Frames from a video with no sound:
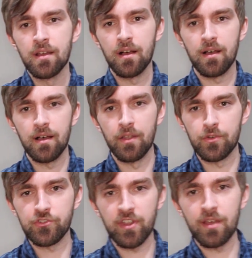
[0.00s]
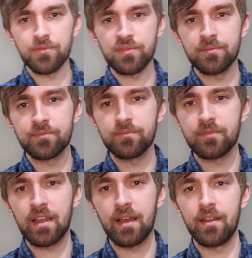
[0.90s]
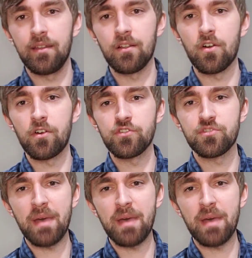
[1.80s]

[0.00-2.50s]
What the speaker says: other stuff, I got an enlarged